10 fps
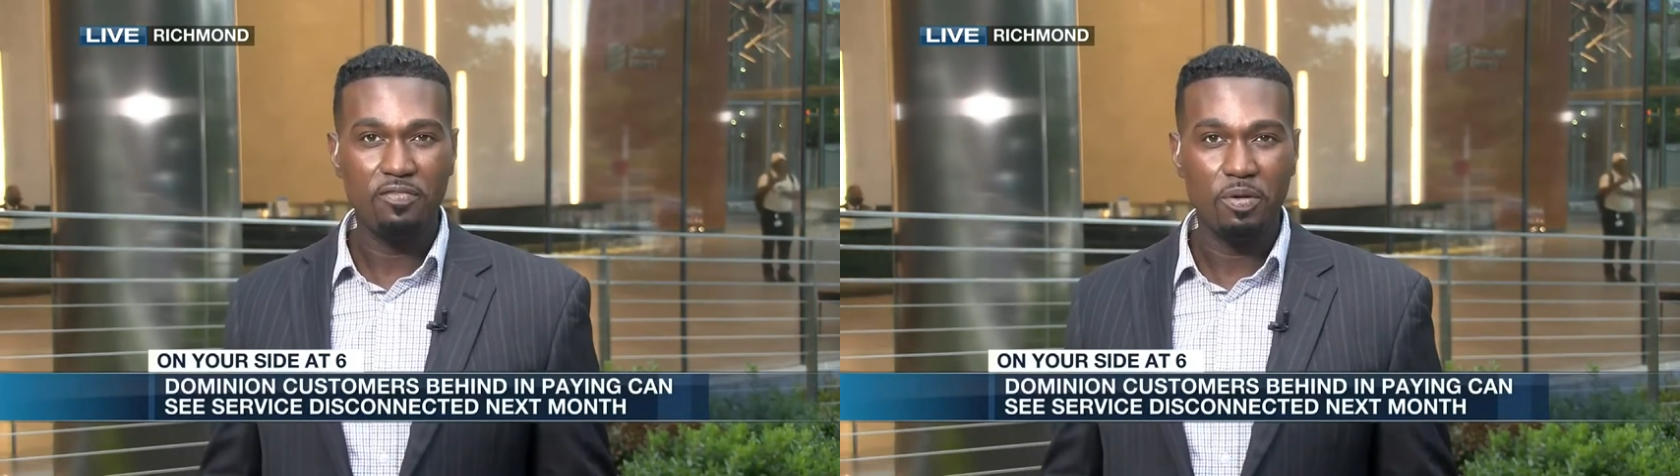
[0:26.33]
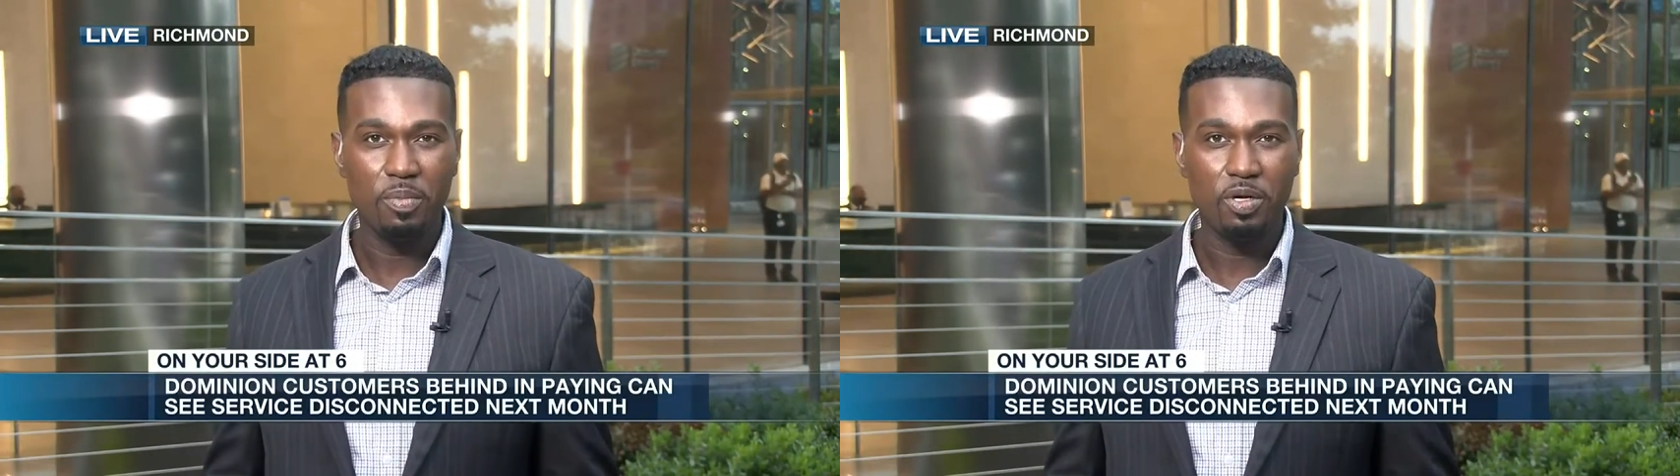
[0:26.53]

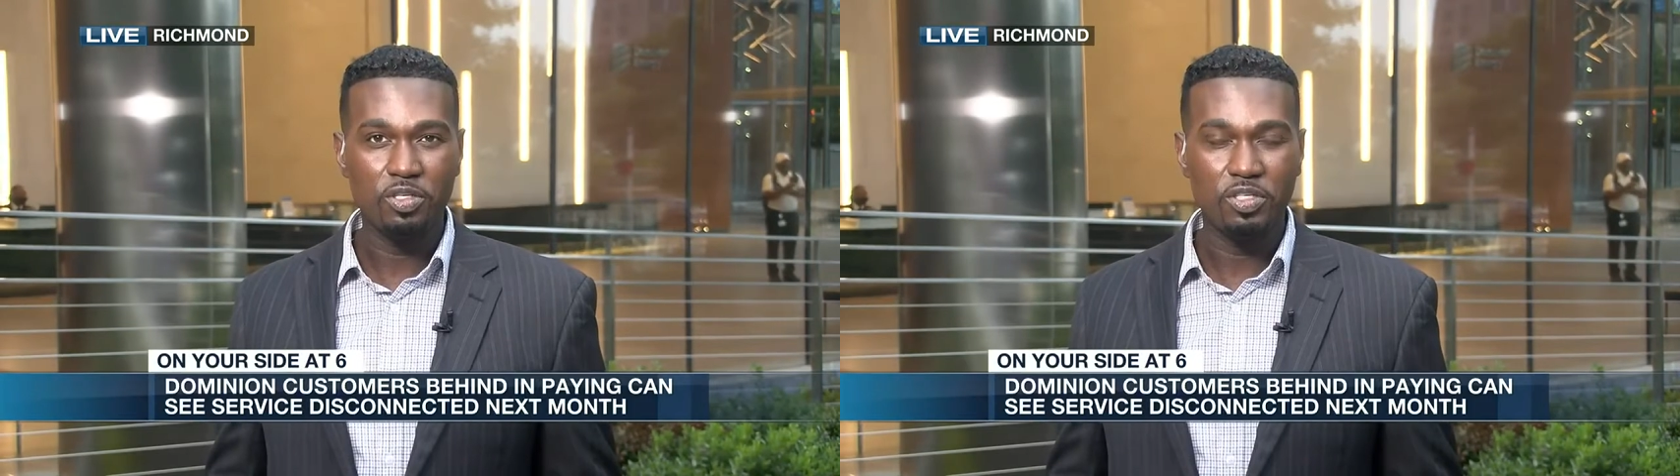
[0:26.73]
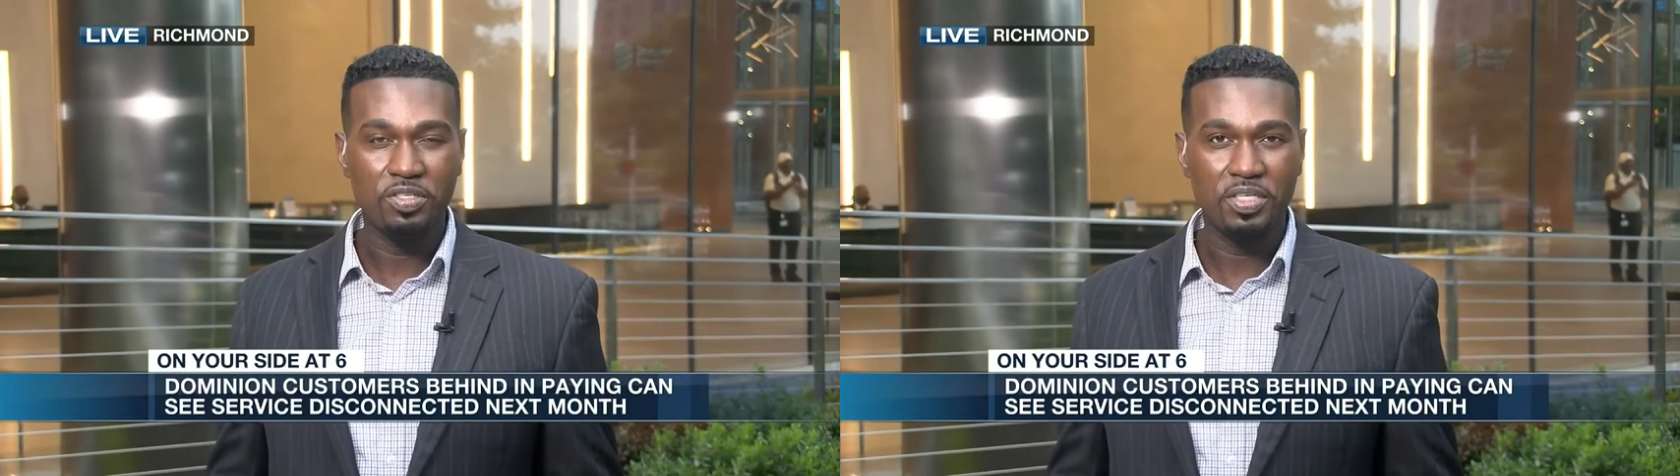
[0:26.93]

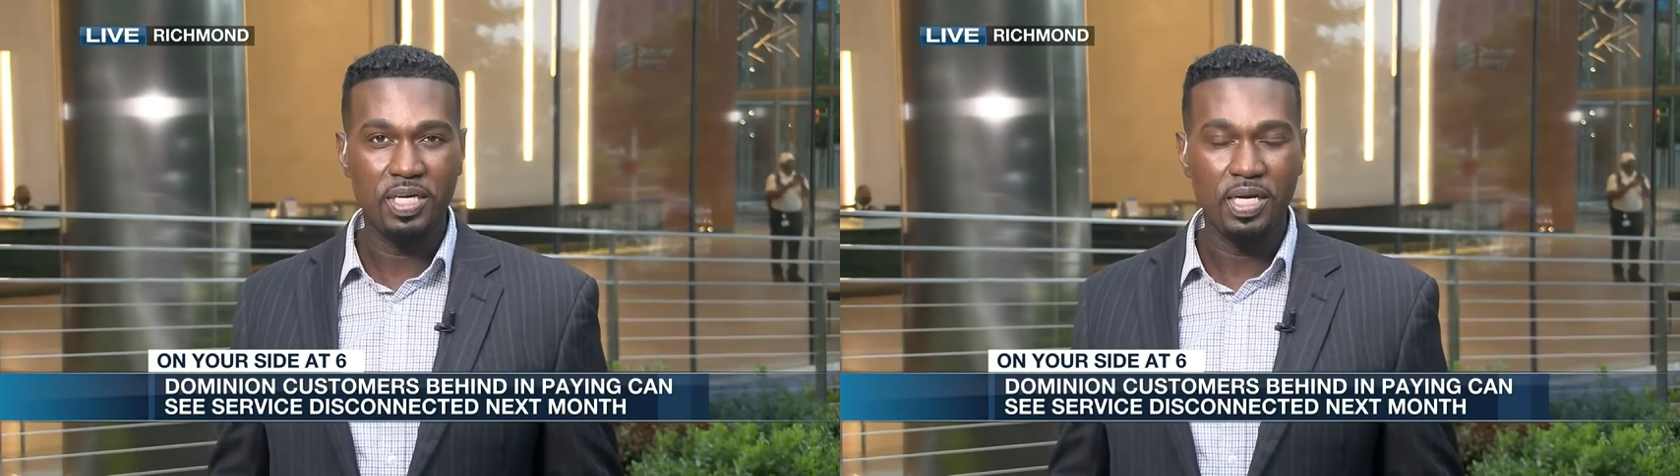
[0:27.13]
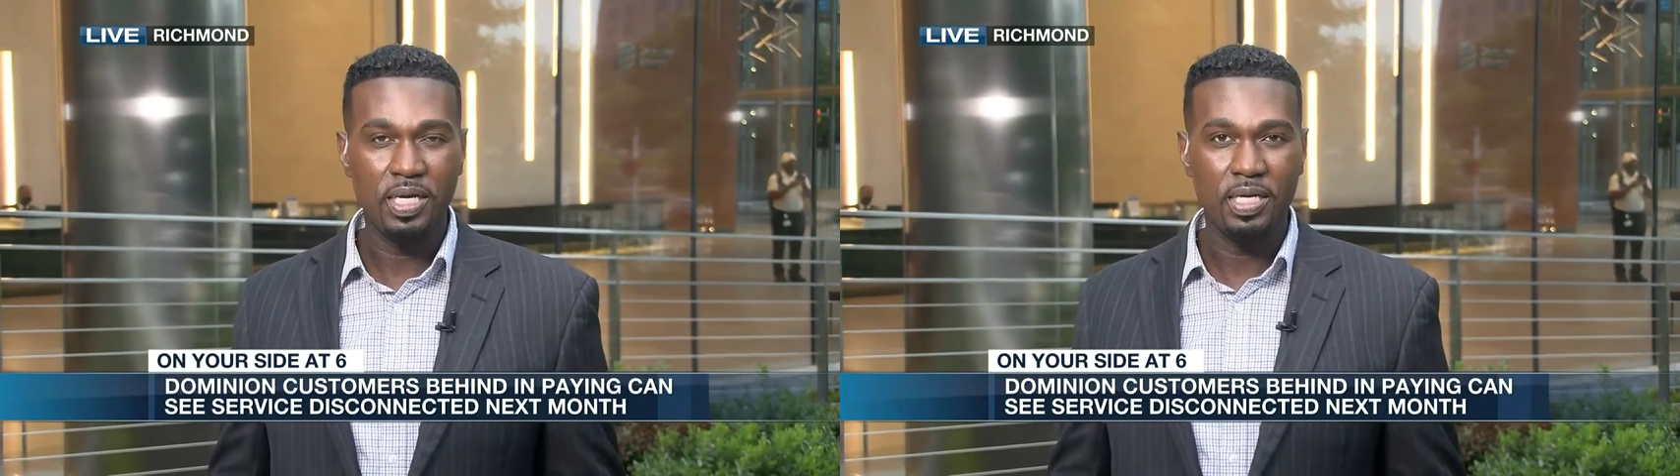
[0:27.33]

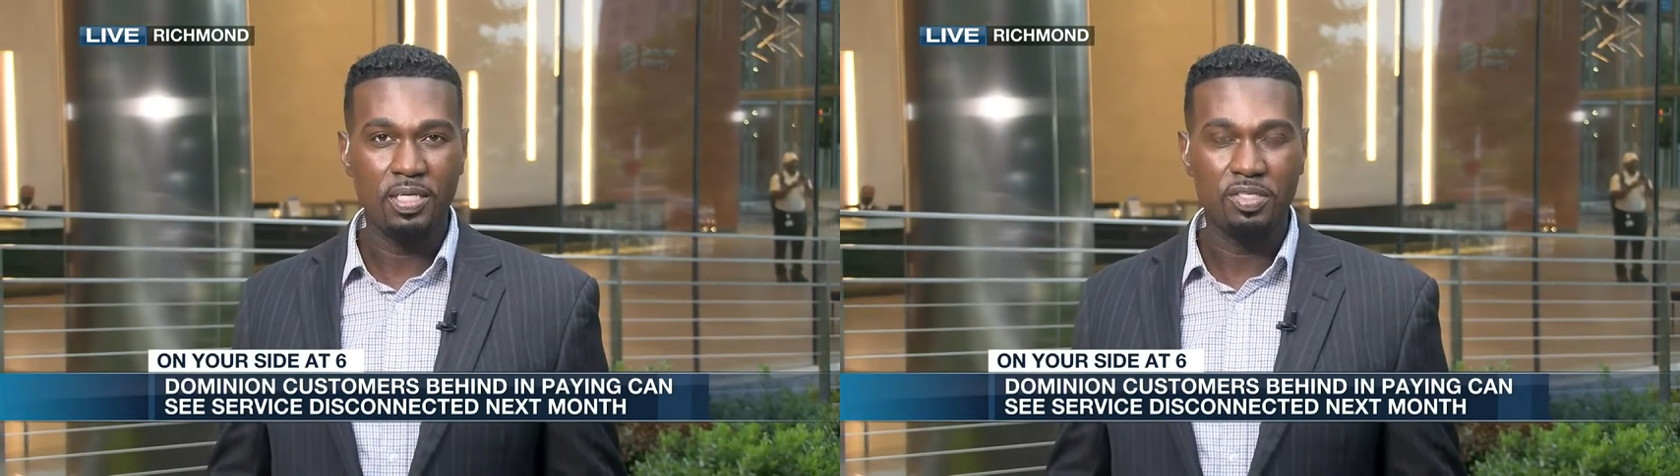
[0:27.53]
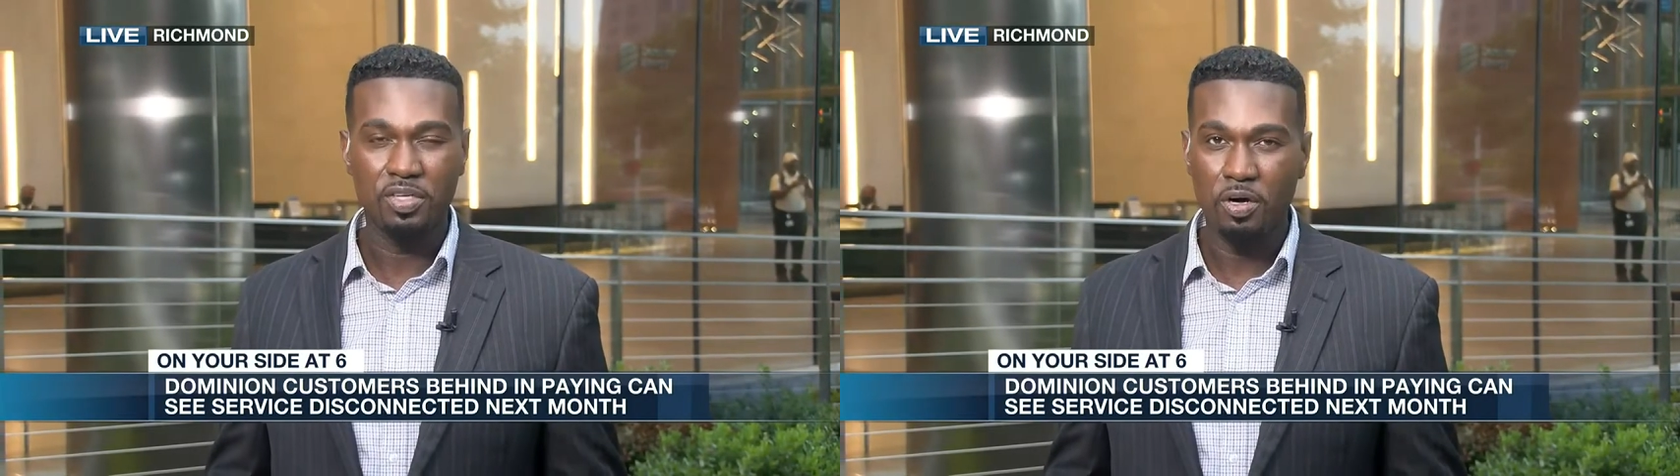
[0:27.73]
emergency
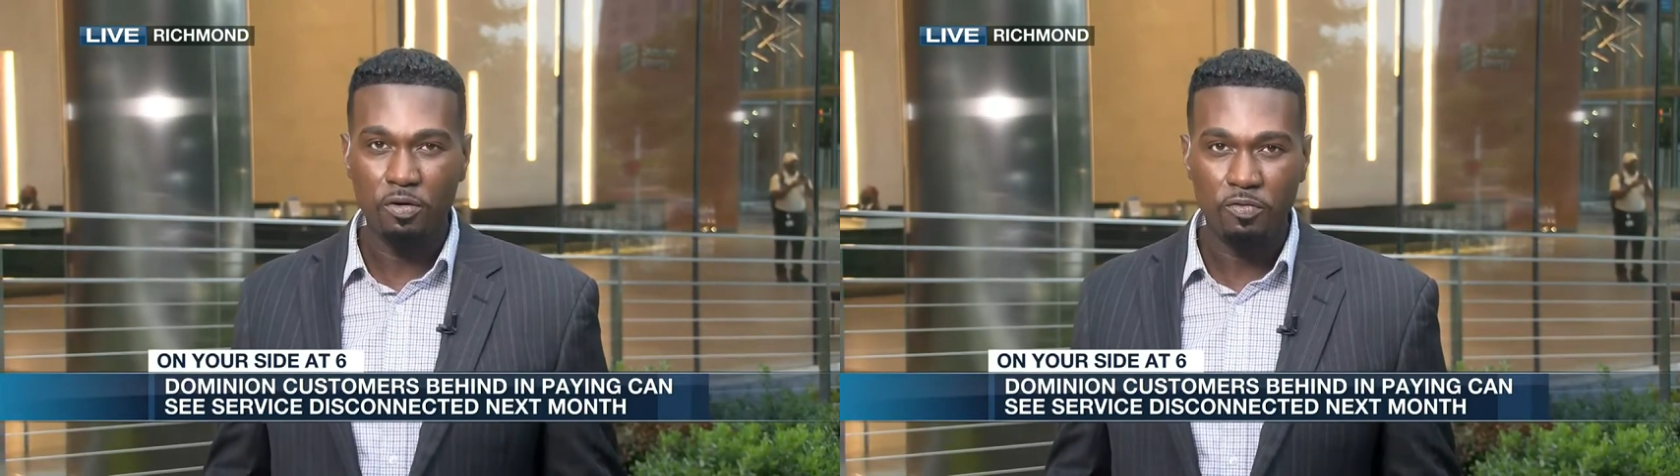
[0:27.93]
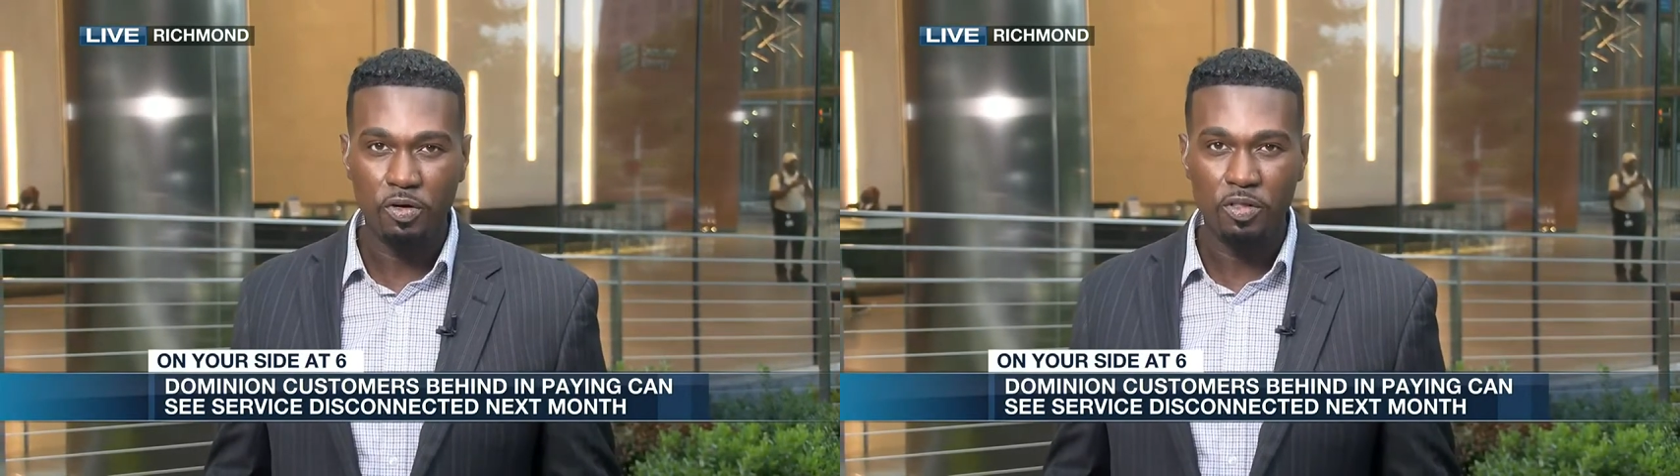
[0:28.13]
is over,